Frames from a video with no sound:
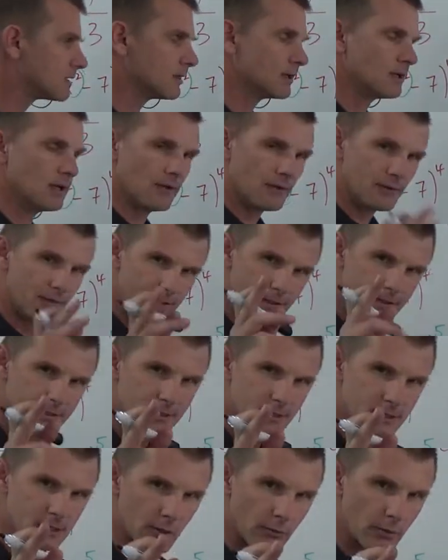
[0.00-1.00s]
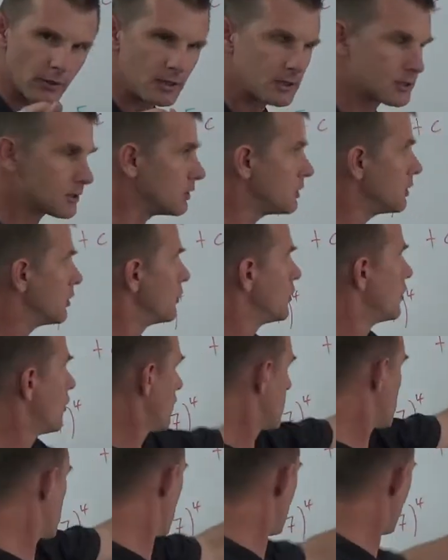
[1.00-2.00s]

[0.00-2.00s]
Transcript: here, this is the reason you're not going to